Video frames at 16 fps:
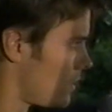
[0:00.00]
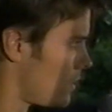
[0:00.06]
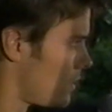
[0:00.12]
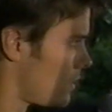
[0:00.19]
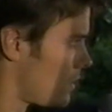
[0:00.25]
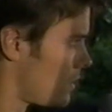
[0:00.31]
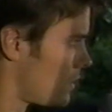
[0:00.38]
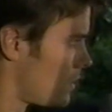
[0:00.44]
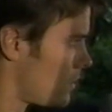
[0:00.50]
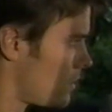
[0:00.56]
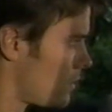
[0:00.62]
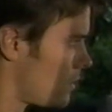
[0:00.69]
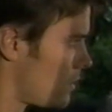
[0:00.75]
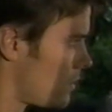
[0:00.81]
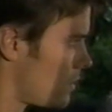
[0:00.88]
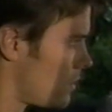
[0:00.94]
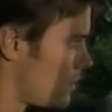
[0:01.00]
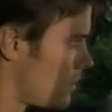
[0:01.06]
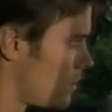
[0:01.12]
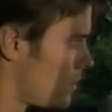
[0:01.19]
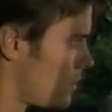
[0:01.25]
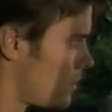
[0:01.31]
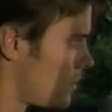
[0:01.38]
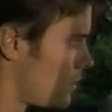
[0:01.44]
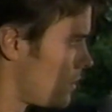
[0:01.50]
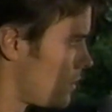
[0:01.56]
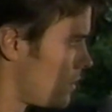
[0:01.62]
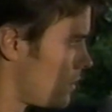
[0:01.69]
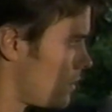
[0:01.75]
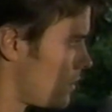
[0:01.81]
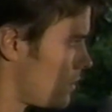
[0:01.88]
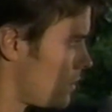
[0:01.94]

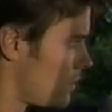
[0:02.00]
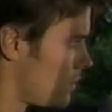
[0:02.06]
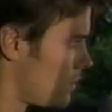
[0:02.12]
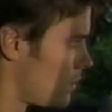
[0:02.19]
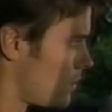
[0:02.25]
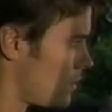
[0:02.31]
No words are spoken by the person on screen.